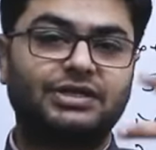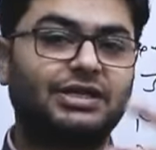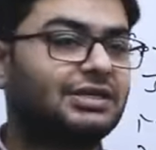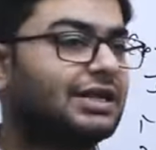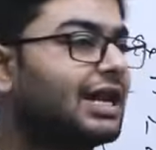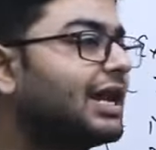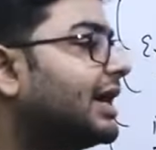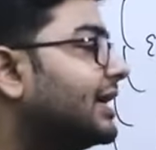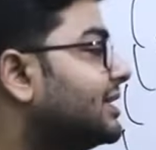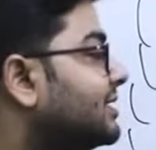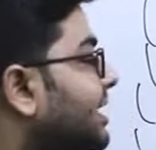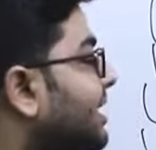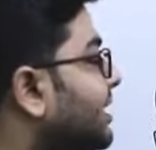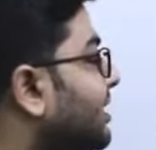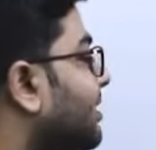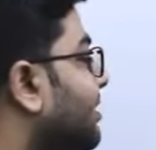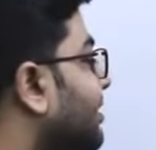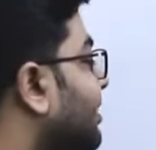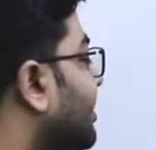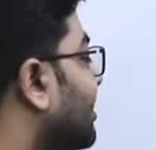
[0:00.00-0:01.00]
Just like I
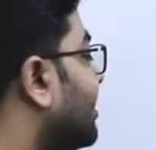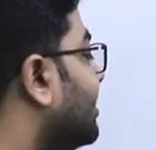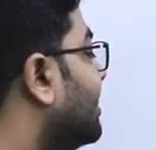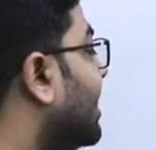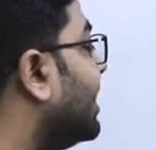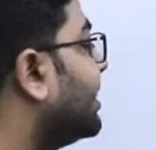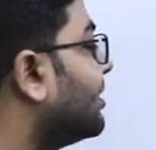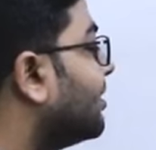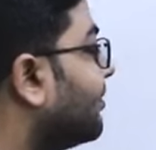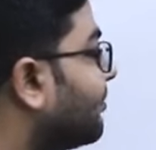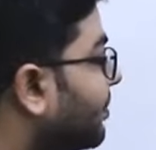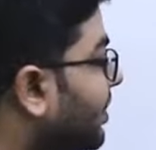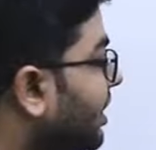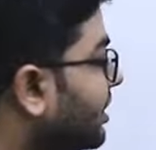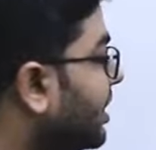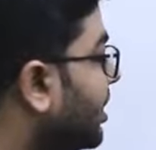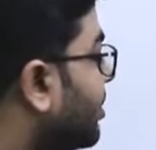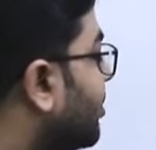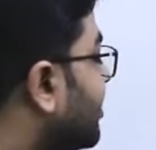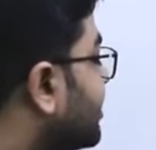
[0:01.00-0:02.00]
said, that
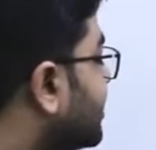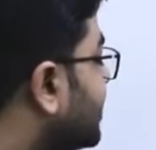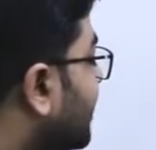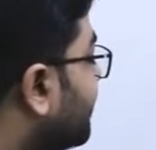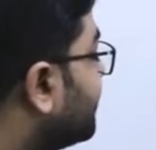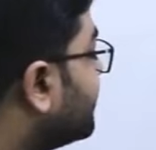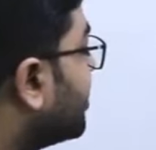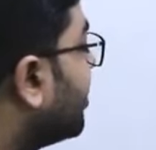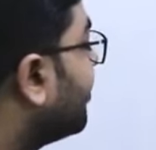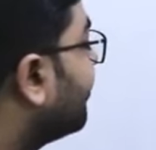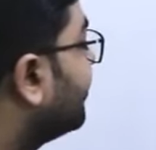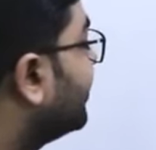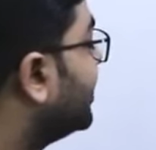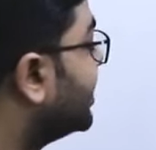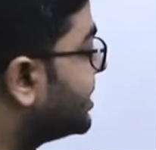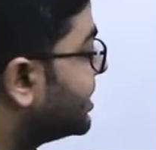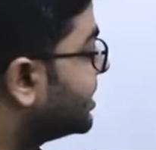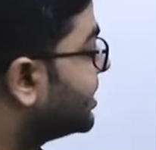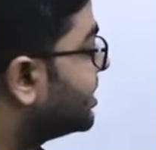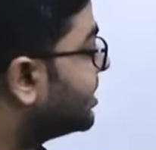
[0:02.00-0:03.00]
the concepts of
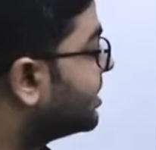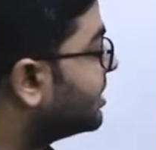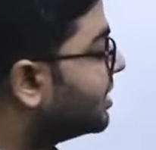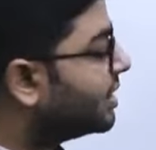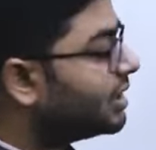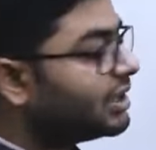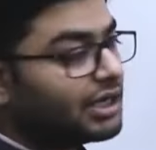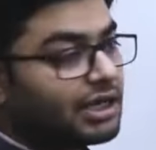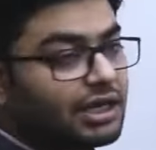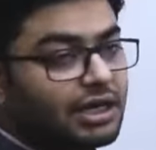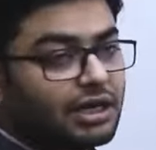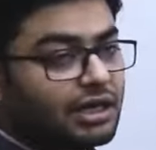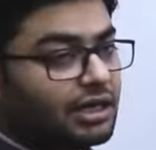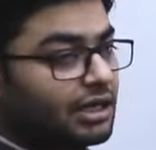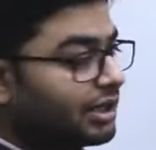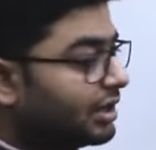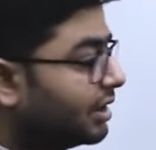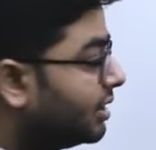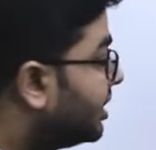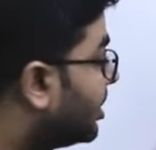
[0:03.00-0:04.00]
this,
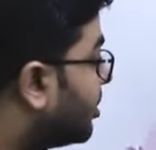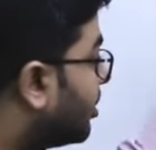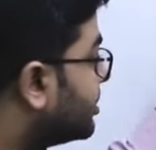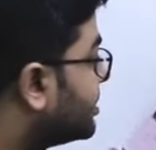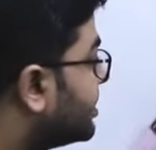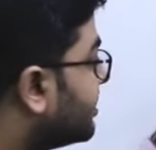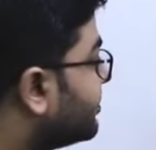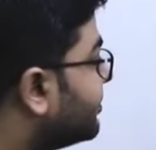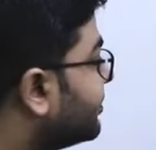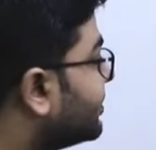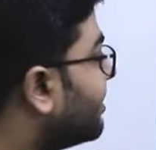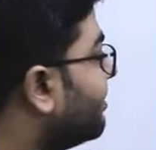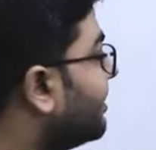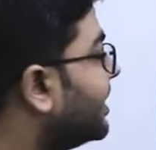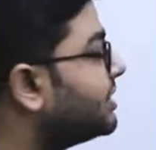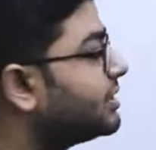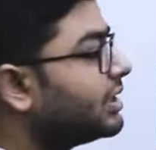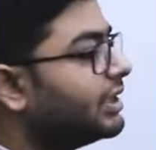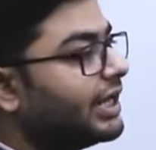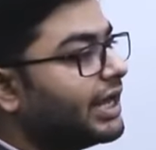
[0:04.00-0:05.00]
concepts which are
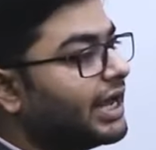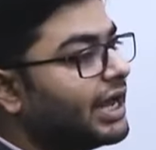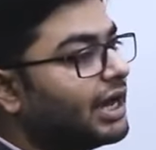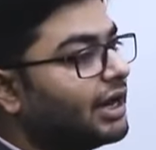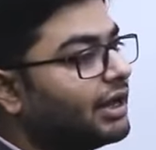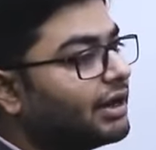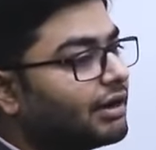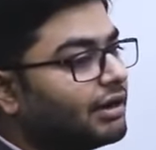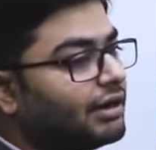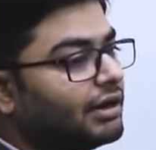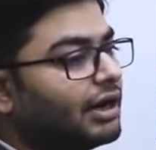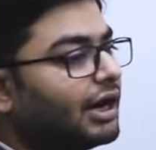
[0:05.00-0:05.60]
mentioned here